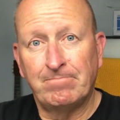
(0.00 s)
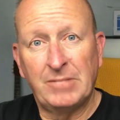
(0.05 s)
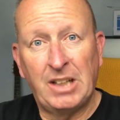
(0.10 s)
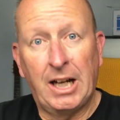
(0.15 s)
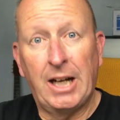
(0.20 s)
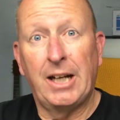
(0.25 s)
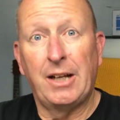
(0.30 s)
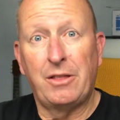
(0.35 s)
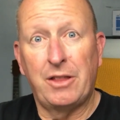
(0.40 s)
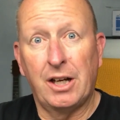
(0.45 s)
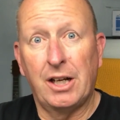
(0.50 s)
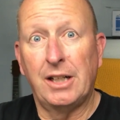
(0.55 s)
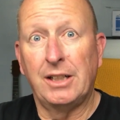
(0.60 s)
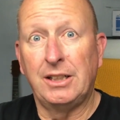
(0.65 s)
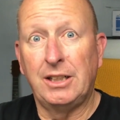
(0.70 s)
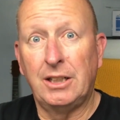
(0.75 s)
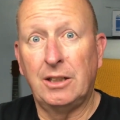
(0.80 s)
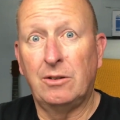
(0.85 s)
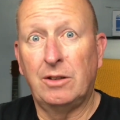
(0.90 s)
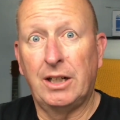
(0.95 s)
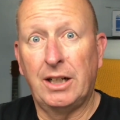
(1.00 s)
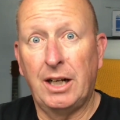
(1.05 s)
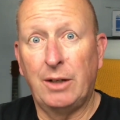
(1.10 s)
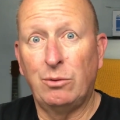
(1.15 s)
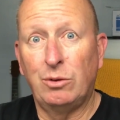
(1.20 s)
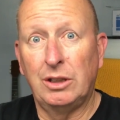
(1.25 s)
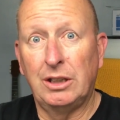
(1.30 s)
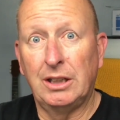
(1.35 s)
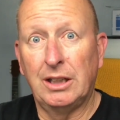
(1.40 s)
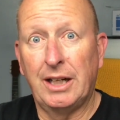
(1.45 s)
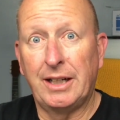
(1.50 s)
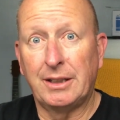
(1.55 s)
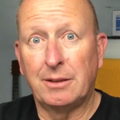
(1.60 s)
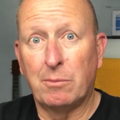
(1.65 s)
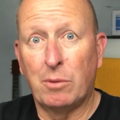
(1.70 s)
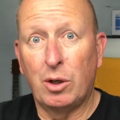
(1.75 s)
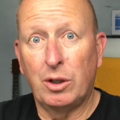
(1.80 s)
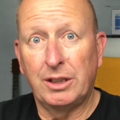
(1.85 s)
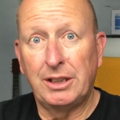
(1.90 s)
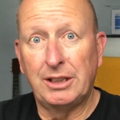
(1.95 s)
I thought, you know what, I really like the
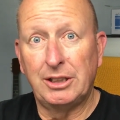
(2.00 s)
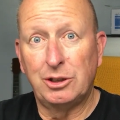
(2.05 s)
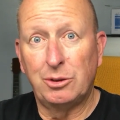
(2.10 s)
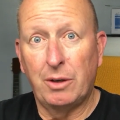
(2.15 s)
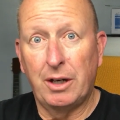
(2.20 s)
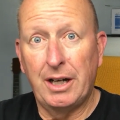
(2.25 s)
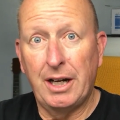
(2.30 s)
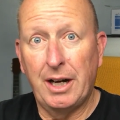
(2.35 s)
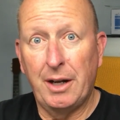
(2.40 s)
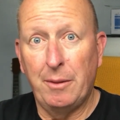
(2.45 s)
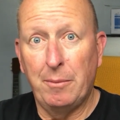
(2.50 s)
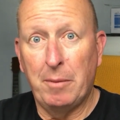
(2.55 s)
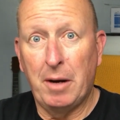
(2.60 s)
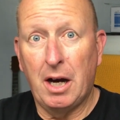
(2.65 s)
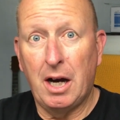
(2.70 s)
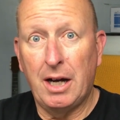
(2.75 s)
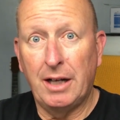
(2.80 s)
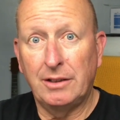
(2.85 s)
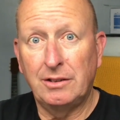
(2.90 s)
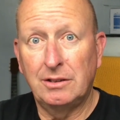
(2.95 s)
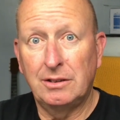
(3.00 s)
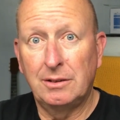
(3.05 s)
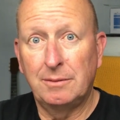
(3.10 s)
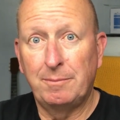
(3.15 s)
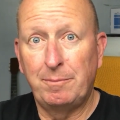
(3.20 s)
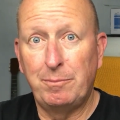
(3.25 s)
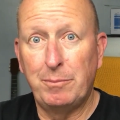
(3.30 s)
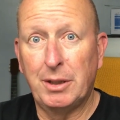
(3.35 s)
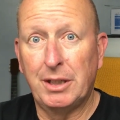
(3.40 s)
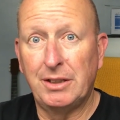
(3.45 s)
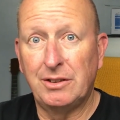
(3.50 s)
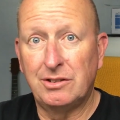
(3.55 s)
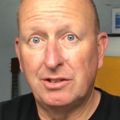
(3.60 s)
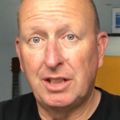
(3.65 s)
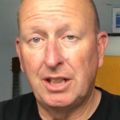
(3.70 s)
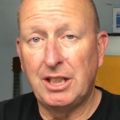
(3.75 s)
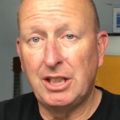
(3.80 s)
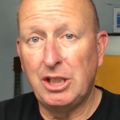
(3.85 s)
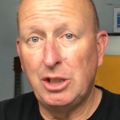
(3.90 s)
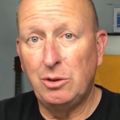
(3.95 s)
markings right out of the box, but
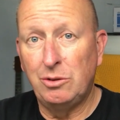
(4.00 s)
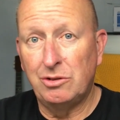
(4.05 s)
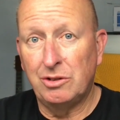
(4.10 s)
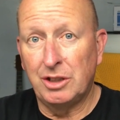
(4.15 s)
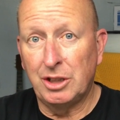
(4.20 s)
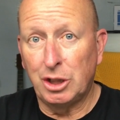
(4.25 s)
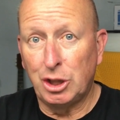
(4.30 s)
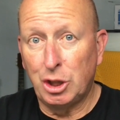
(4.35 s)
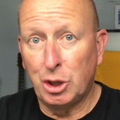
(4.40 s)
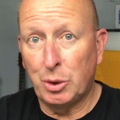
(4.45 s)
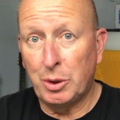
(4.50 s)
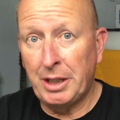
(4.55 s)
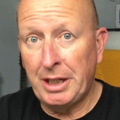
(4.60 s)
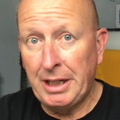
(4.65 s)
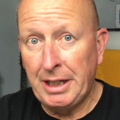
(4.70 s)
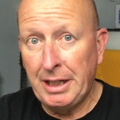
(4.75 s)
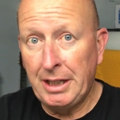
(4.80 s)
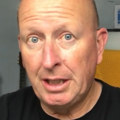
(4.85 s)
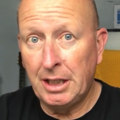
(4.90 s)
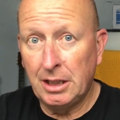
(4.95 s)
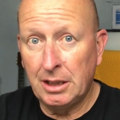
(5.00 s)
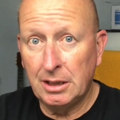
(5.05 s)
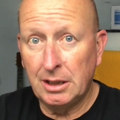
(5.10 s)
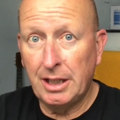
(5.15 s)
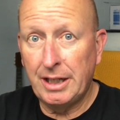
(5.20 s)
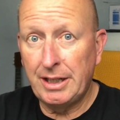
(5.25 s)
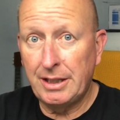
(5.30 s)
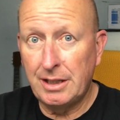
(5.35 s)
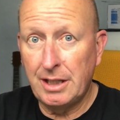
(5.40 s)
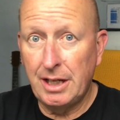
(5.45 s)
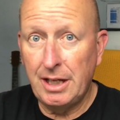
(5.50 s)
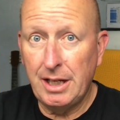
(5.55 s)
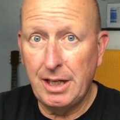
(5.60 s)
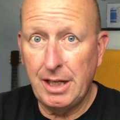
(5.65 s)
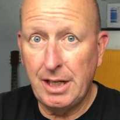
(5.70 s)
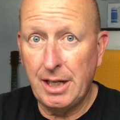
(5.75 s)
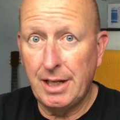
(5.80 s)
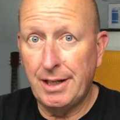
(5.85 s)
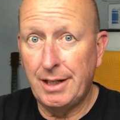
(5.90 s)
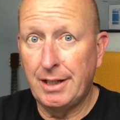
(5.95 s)
instead of using the green like
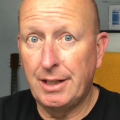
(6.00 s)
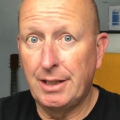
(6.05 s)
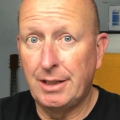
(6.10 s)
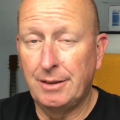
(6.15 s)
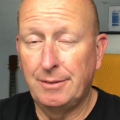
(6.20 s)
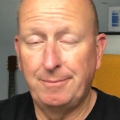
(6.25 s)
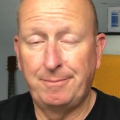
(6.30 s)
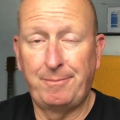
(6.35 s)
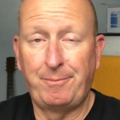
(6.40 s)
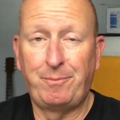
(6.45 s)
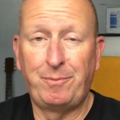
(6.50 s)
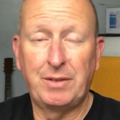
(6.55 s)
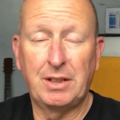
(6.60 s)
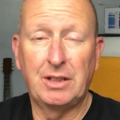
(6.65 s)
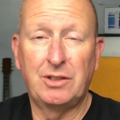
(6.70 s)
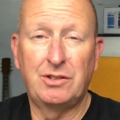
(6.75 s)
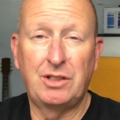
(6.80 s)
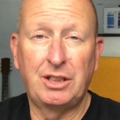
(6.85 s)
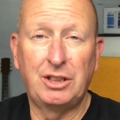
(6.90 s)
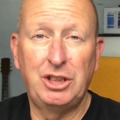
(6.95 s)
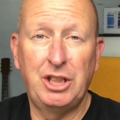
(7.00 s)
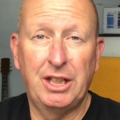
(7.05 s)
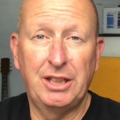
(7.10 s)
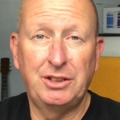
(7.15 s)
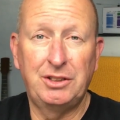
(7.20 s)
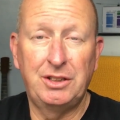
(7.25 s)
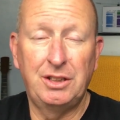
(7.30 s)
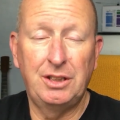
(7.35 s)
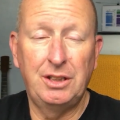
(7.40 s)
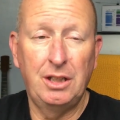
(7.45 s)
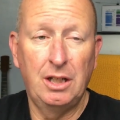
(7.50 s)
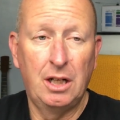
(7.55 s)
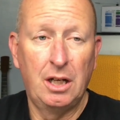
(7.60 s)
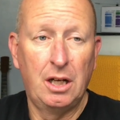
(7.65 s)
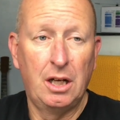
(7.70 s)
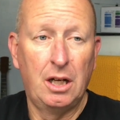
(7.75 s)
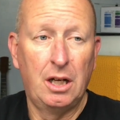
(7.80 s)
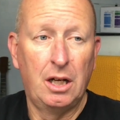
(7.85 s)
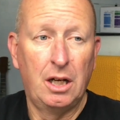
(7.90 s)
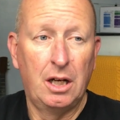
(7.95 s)
they suggested,
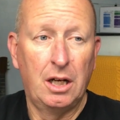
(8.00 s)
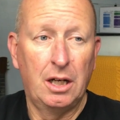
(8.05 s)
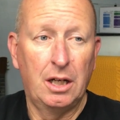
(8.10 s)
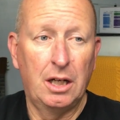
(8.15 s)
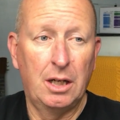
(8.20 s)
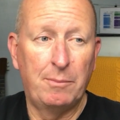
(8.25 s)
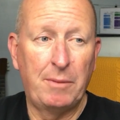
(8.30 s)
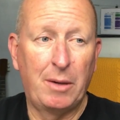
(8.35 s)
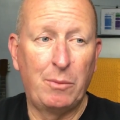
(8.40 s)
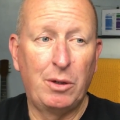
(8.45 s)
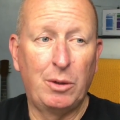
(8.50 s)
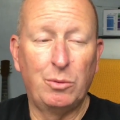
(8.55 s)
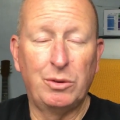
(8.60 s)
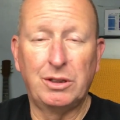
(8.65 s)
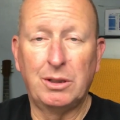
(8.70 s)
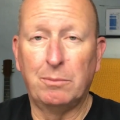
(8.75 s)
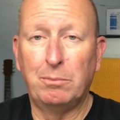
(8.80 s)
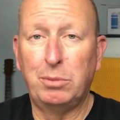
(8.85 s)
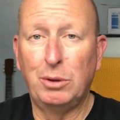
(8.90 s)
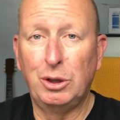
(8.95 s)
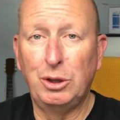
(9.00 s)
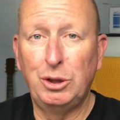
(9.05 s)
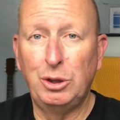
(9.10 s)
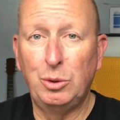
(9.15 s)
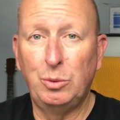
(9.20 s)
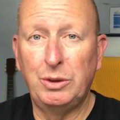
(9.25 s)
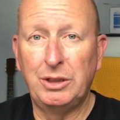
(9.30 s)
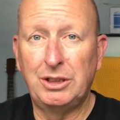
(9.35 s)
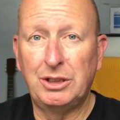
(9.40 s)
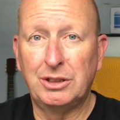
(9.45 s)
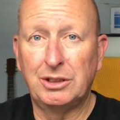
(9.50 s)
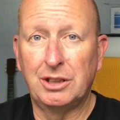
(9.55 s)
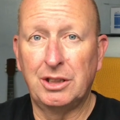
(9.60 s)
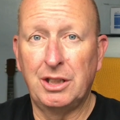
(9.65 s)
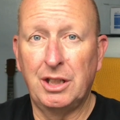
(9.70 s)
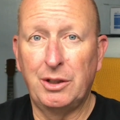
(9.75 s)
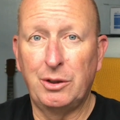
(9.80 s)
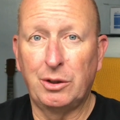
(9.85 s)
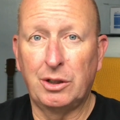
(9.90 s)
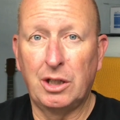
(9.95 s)
I went with the blue, which is
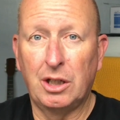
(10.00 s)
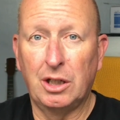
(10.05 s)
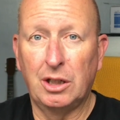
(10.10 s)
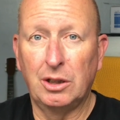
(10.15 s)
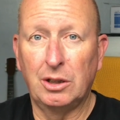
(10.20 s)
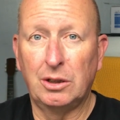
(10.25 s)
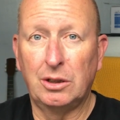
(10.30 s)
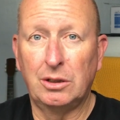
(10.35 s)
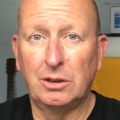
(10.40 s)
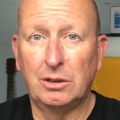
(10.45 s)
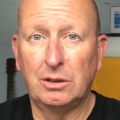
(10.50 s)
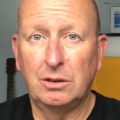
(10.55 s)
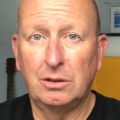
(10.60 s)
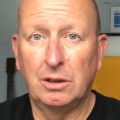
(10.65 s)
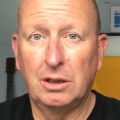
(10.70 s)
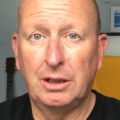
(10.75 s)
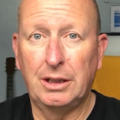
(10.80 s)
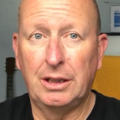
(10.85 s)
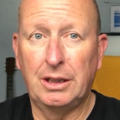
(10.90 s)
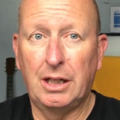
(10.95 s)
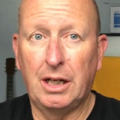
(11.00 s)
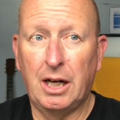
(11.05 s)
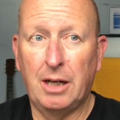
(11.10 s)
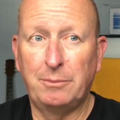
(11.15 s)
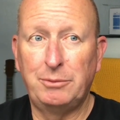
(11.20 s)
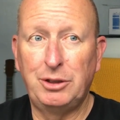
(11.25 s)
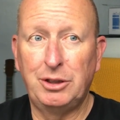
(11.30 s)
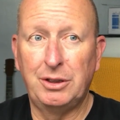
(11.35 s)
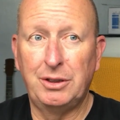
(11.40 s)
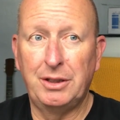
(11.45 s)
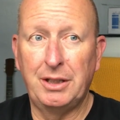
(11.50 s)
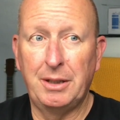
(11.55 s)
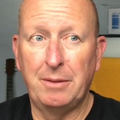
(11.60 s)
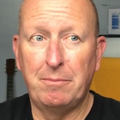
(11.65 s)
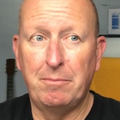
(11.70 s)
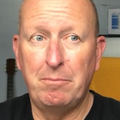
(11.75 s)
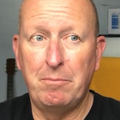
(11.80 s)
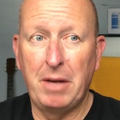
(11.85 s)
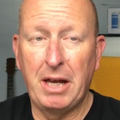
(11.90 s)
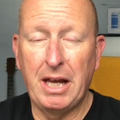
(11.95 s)
another color option that
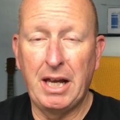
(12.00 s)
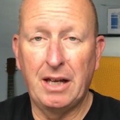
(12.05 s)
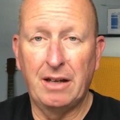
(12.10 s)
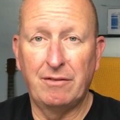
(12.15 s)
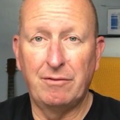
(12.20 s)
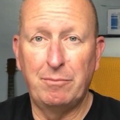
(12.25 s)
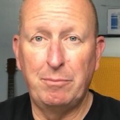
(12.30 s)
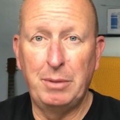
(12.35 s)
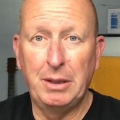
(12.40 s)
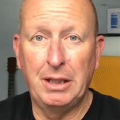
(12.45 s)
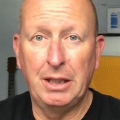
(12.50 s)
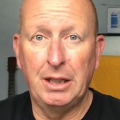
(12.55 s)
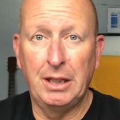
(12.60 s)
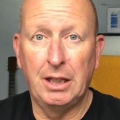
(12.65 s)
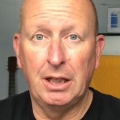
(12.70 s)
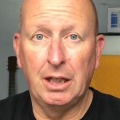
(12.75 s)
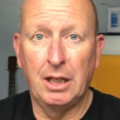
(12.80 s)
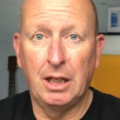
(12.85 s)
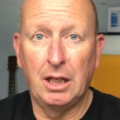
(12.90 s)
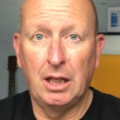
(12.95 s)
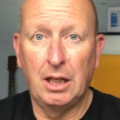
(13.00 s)
may have been